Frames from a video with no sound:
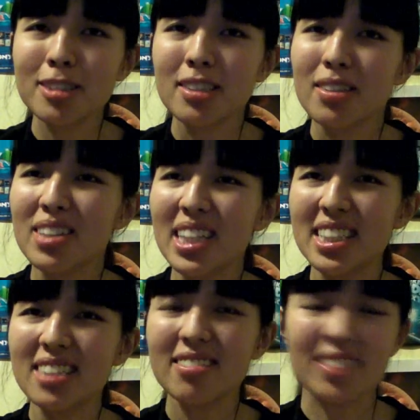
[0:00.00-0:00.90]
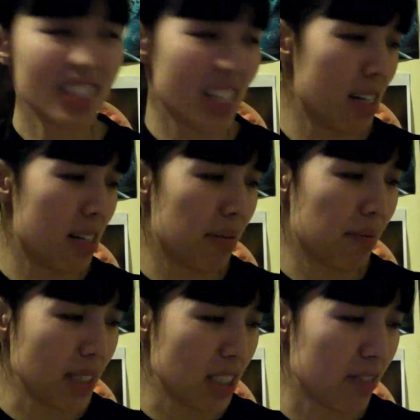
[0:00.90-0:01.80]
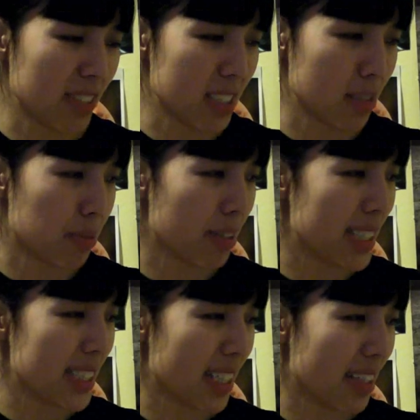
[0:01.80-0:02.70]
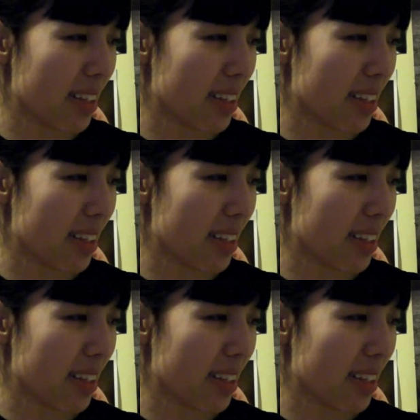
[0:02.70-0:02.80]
so it's not really much of a surprising